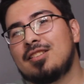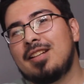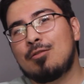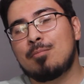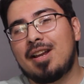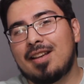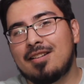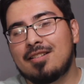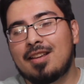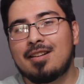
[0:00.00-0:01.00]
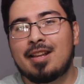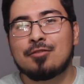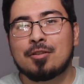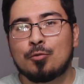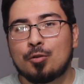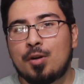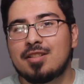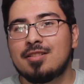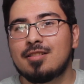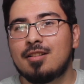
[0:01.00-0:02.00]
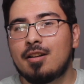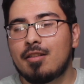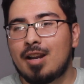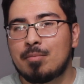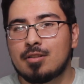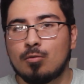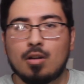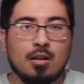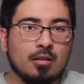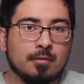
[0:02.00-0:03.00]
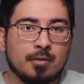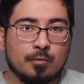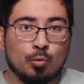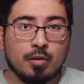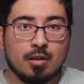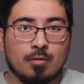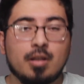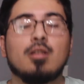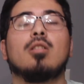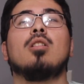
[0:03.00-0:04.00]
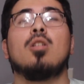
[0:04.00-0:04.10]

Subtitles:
today we're back at it again, answering more questions in another episode of For the Greater.